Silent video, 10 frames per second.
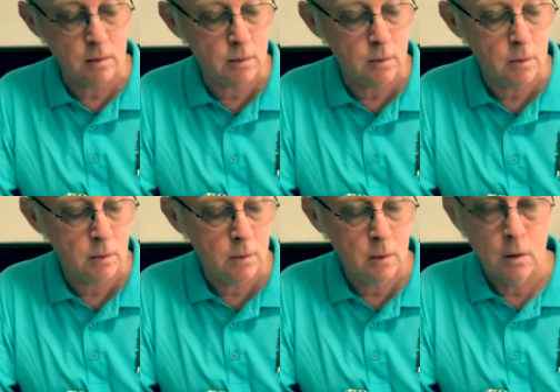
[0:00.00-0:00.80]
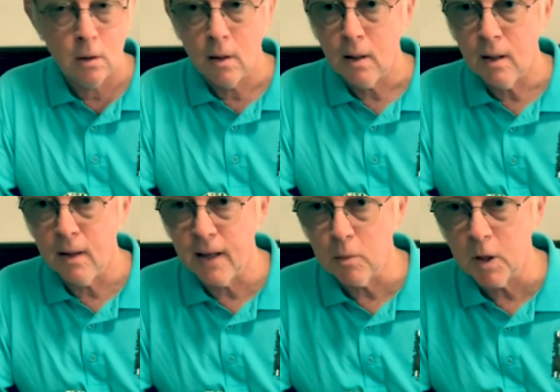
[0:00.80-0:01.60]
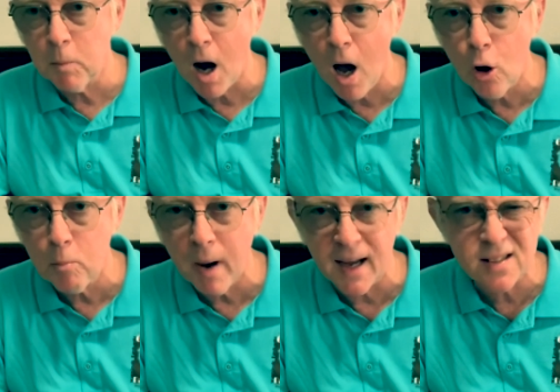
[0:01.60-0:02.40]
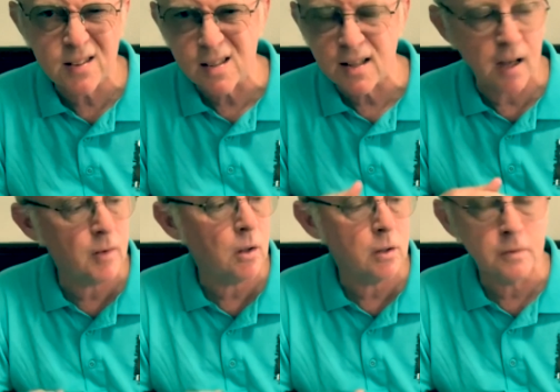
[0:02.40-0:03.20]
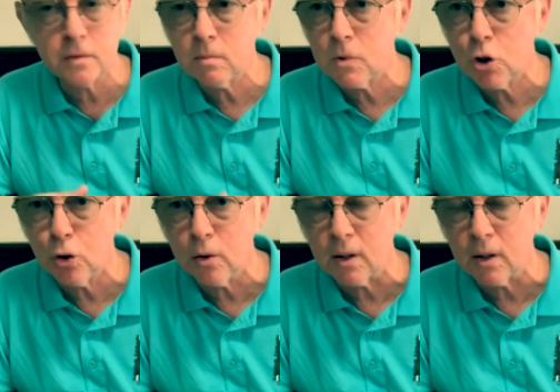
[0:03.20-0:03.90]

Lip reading: And that'll be my home base to save a lot of tuning,